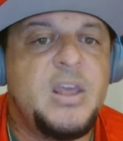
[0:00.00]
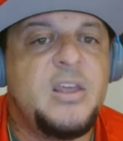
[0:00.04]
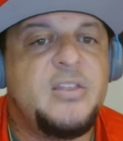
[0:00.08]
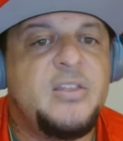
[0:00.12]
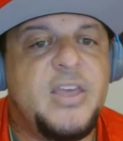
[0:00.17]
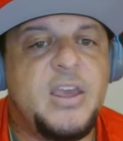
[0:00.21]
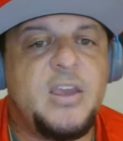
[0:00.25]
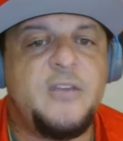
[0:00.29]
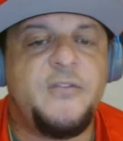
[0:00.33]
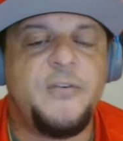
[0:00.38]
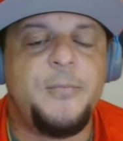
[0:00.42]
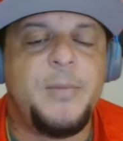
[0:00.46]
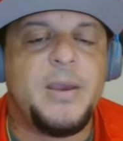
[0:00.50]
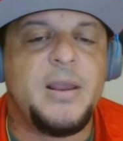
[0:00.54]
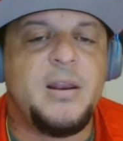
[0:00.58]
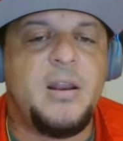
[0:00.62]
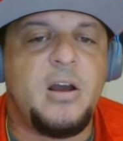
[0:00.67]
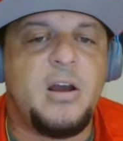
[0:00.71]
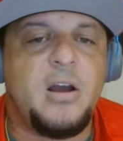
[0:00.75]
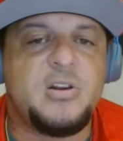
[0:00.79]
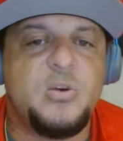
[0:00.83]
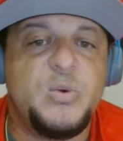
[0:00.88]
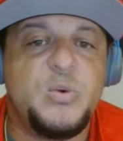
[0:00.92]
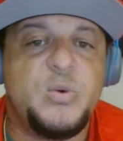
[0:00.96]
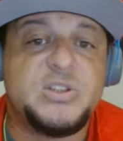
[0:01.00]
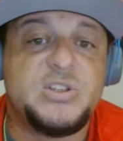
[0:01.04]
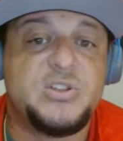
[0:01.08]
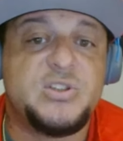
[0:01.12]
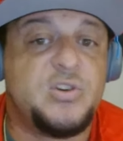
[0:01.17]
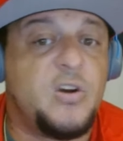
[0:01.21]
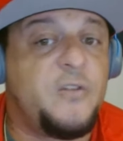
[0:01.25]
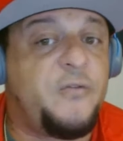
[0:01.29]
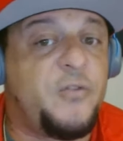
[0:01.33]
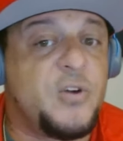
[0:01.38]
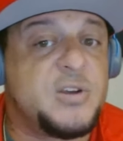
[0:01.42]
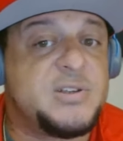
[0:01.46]
Thank you for making Locked On Wizards
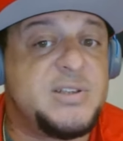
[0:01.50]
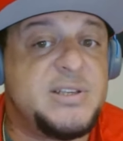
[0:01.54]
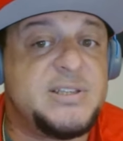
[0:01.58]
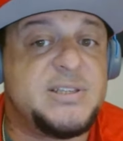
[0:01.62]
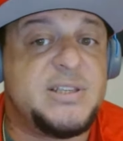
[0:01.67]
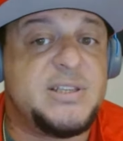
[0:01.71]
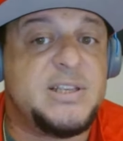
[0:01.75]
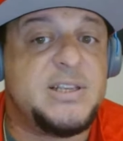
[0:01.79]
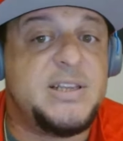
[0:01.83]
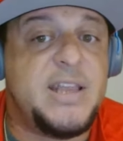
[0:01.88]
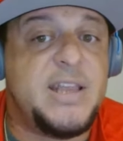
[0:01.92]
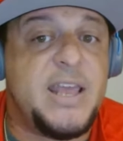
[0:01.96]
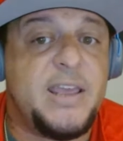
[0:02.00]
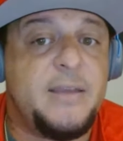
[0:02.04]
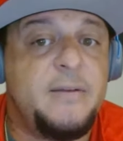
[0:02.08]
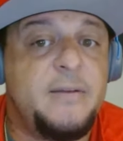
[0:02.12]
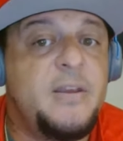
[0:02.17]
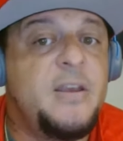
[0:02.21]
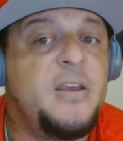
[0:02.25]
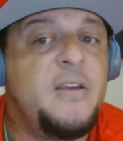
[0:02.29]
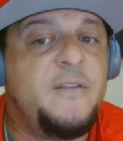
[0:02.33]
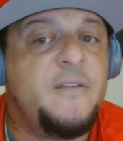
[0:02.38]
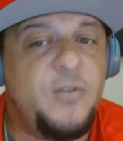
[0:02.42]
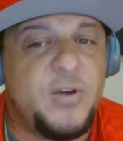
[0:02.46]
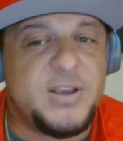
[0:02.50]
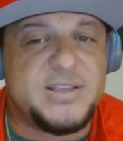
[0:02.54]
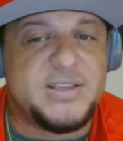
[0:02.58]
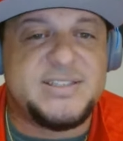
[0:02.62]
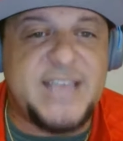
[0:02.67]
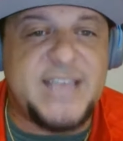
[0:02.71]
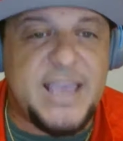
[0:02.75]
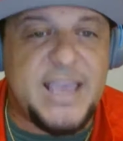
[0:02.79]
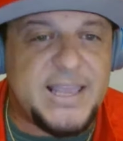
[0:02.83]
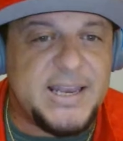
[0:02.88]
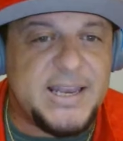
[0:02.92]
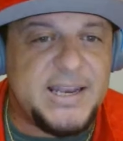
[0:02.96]
your first listener today. For your
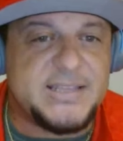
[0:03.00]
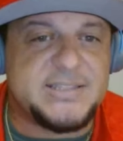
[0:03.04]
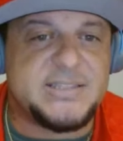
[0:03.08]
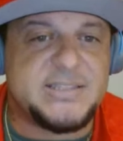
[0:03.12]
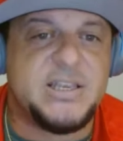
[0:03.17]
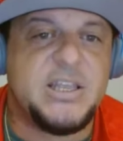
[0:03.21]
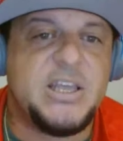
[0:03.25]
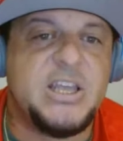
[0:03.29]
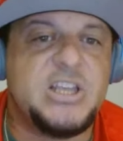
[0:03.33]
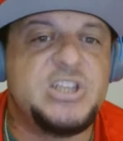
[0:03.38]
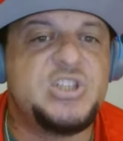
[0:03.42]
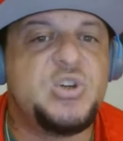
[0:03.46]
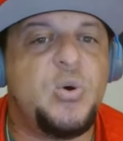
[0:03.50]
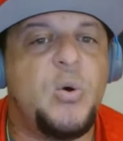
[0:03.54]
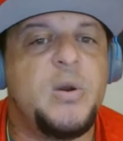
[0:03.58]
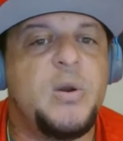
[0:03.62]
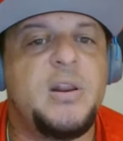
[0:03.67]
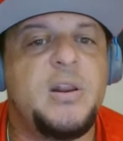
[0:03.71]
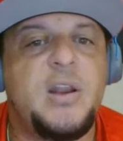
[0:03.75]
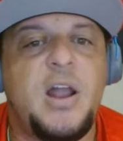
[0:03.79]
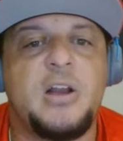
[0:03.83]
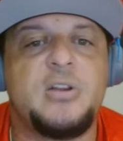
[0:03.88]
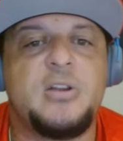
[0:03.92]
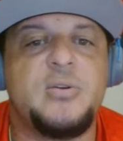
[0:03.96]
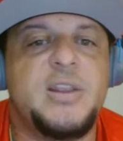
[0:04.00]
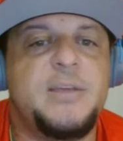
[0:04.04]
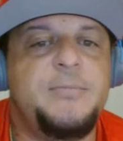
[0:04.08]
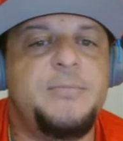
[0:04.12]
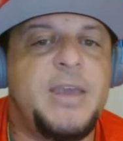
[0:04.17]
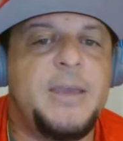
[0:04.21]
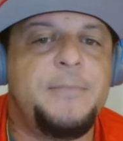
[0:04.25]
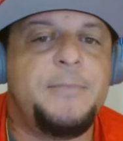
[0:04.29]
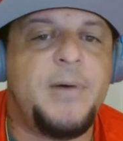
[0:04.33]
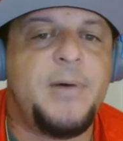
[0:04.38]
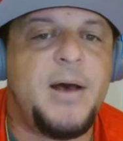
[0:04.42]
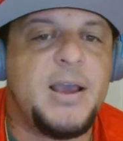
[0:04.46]
second listen, enjoy the Locked On
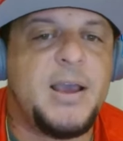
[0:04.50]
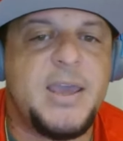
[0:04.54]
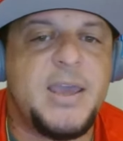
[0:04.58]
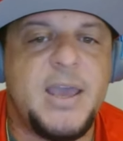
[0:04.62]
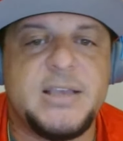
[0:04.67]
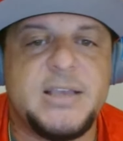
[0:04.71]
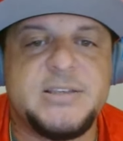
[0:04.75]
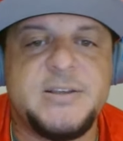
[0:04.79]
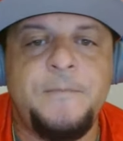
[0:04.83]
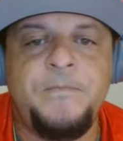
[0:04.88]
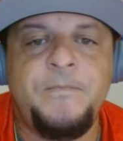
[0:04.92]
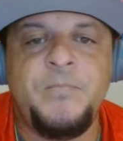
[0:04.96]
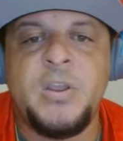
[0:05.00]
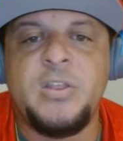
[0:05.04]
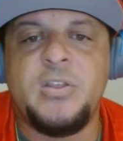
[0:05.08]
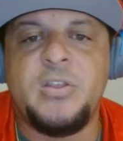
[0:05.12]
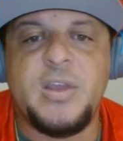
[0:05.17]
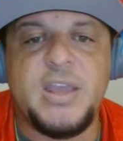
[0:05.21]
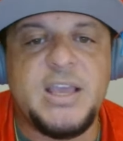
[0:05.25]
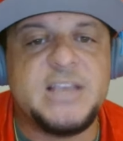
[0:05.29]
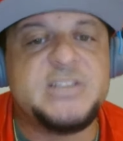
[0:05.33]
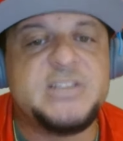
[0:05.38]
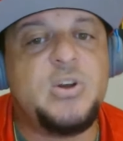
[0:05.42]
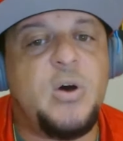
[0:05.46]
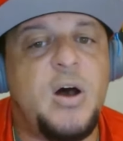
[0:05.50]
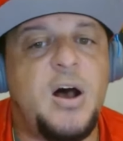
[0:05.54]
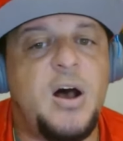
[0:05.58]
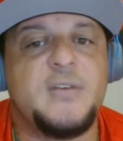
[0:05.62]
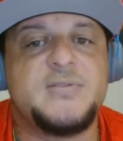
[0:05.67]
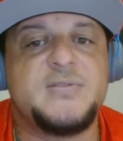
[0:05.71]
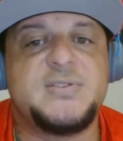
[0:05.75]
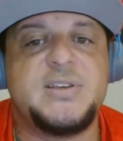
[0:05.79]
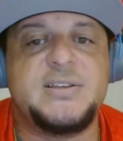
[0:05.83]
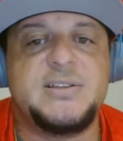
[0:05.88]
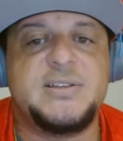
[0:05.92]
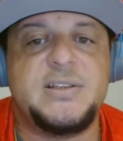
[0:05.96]
NBA podcast. There is no
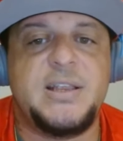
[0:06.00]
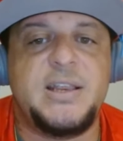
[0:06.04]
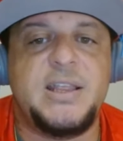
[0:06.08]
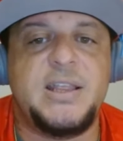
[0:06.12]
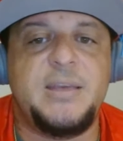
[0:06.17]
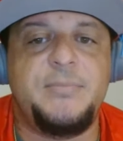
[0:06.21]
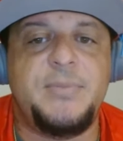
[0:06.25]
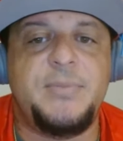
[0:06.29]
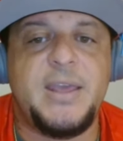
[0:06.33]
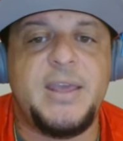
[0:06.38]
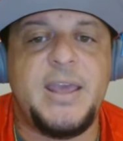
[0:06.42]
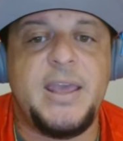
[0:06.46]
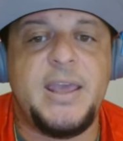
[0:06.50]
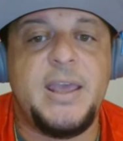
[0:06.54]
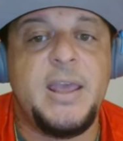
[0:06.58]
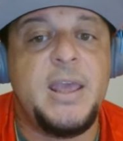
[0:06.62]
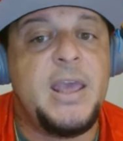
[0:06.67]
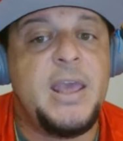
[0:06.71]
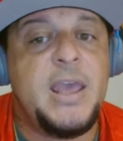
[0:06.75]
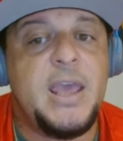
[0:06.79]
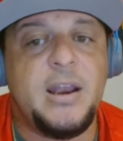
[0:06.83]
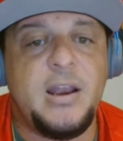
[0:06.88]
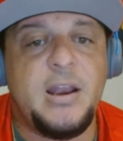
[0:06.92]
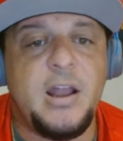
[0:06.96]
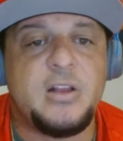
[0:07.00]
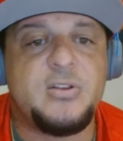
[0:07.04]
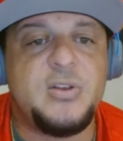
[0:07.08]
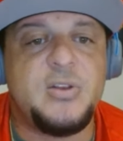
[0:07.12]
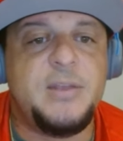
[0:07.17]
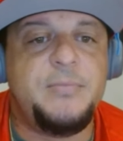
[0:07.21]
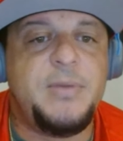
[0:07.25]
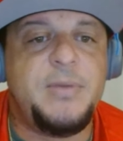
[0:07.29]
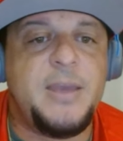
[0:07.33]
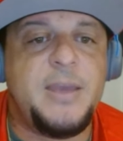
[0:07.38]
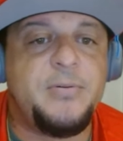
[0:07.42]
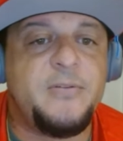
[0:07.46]
offseason in the NBA, and Locked On
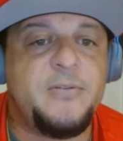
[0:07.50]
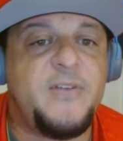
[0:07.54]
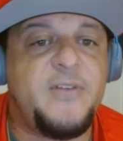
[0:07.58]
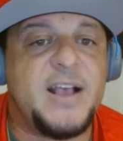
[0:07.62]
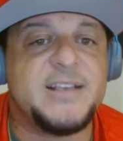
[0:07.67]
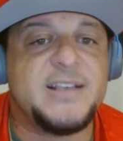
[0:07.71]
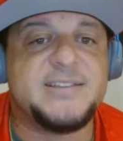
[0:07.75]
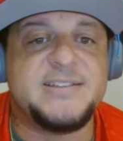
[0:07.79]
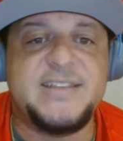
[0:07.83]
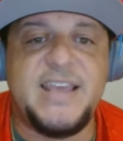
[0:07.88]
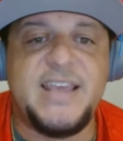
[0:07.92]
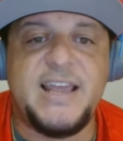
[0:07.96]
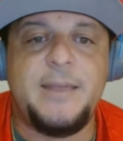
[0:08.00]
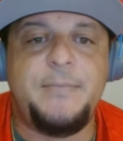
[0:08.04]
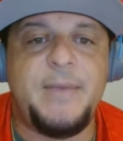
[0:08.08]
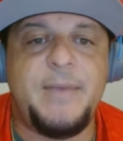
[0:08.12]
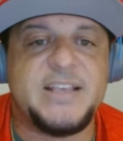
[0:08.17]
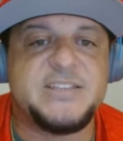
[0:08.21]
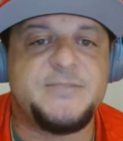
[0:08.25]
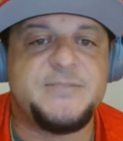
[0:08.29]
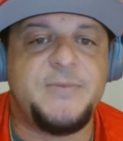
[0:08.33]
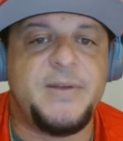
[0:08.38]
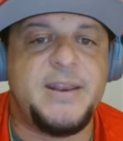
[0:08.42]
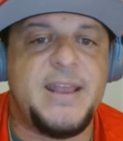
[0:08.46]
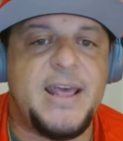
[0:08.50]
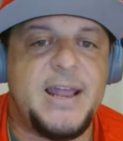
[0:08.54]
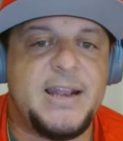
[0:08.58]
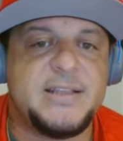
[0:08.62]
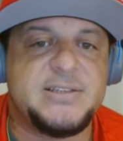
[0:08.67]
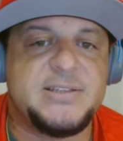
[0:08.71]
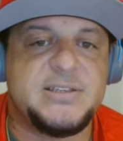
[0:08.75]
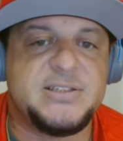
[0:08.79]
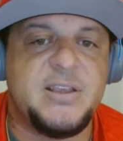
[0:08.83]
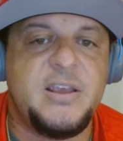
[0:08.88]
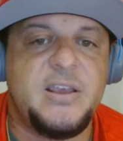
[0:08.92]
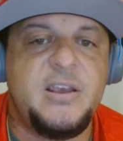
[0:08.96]
NBA provides daily basketball
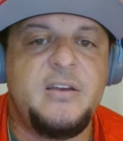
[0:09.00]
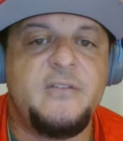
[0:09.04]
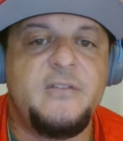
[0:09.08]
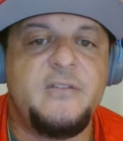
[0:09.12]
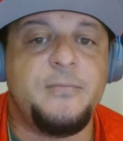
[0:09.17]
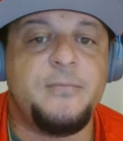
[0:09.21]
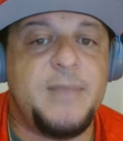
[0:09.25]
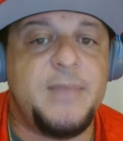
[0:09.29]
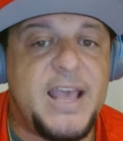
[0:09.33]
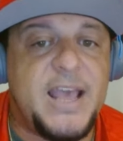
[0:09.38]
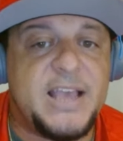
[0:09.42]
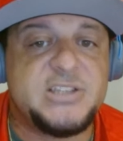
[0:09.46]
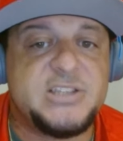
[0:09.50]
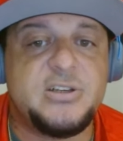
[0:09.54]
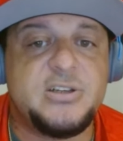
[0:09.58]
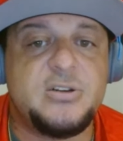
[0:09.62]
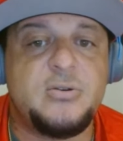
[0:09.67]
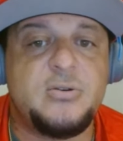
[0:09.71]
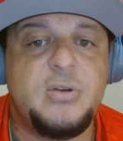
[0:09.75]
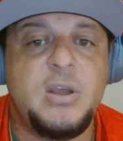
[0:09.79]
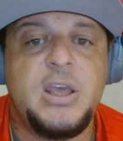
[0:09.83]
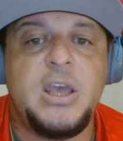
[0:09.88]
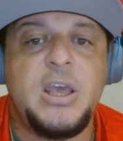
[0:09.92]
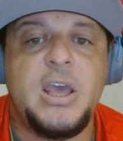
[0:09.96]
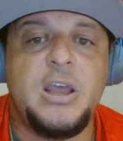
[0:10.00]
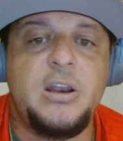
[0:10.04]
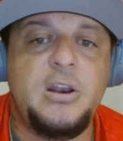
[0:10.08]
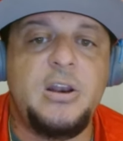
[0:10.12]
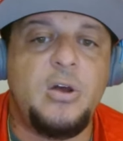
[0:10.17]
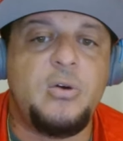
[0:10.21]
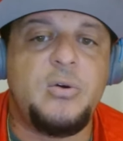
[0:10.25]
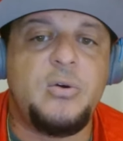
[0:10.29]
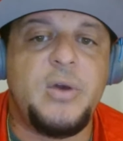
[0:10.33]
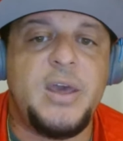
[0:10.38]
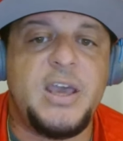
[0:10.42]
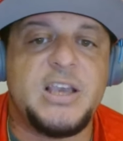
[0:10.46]
analysis from national and
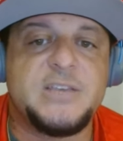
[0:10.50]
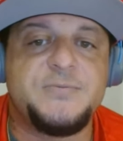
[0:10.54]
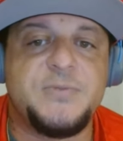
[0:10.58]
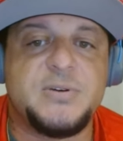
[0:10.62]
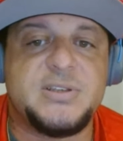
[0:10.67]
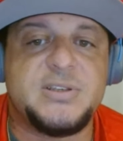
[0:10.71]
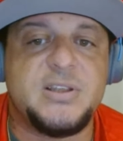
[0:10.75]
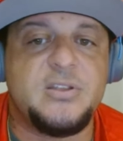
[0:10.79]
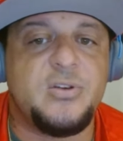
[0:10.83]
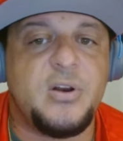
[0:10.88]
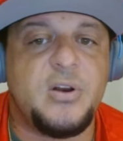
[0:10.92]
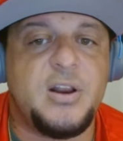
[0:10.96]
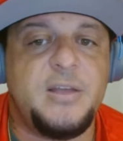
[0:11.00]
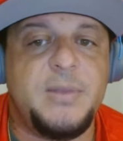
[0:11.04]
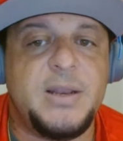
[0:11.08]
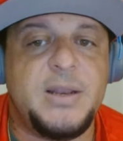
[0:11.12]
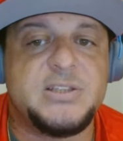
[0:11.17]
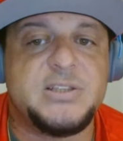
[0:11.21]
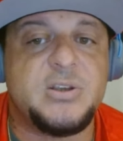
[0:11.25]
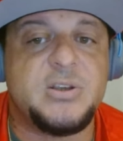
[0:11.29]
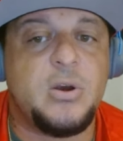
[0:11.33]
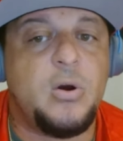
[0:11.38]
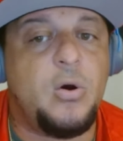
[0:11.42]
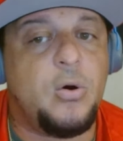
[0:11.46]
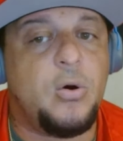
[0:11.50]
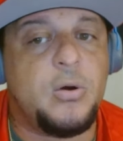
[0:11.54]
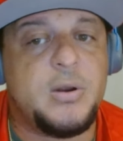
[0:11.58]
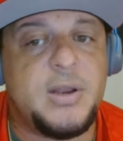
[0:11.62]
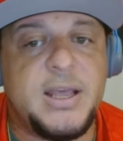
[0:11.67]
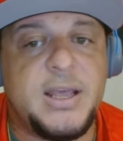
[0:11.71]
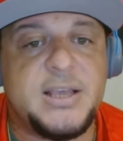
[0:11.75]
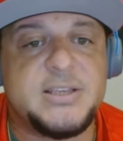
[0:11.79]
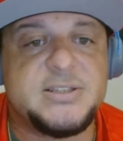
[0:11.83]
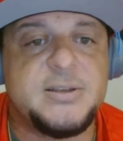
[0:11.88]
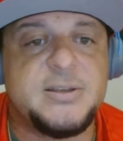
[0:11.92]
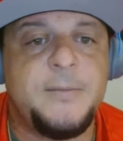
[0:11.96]
local experts in 30 minutes or
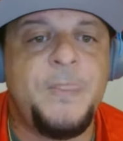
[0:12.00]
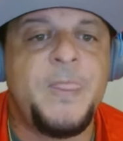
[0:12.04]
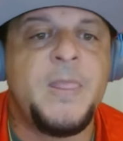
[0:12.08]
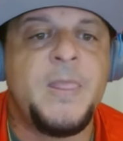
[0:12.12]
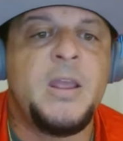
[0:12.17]
less.